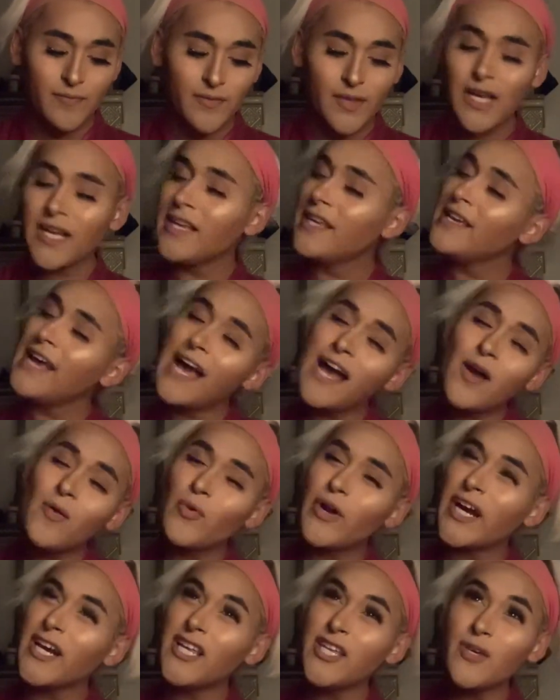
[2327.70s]
yeah,
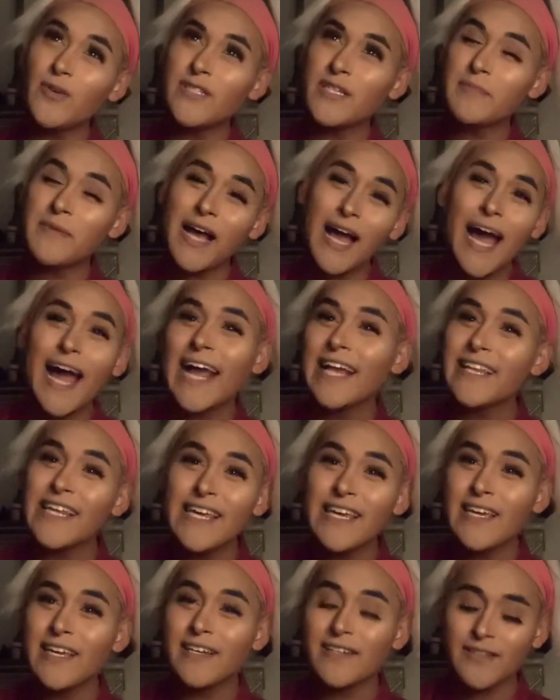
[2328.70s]
we're gonna use some
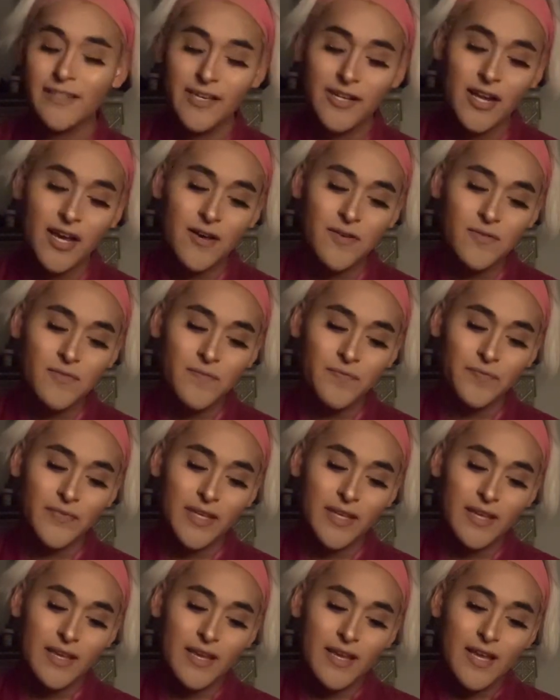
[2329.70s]
Kylie, you know.
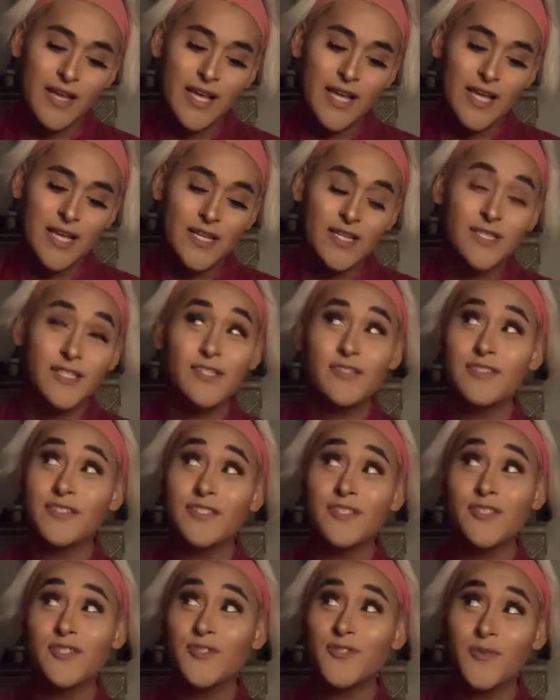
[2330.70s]

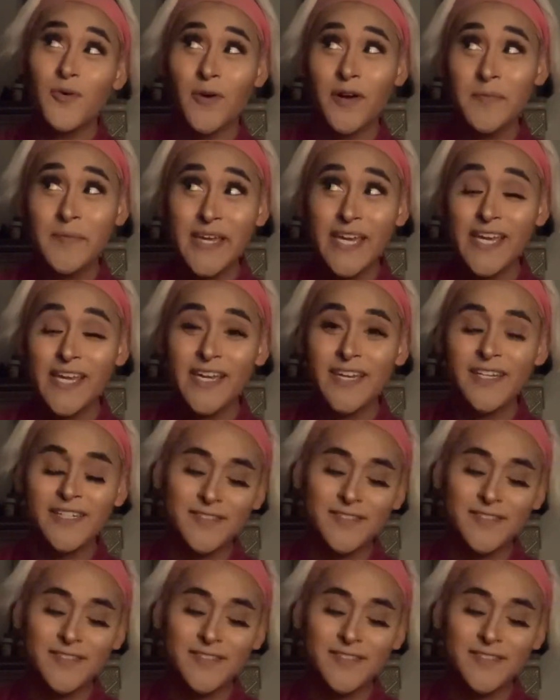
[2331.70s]
Stormy.